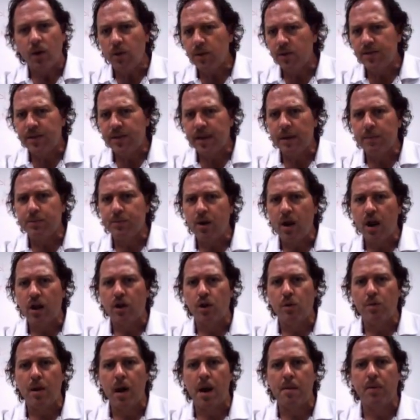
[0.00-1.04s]
Don't you think
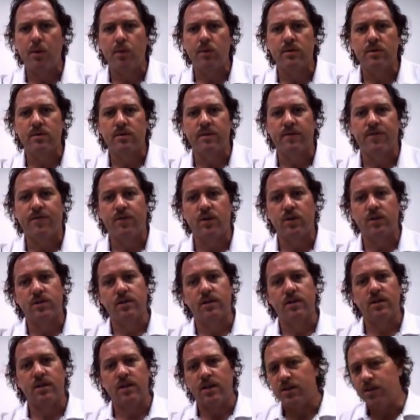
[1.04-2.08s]
Barack Obama was the
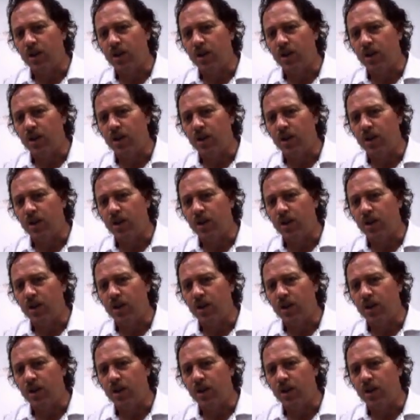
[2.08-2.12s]
first?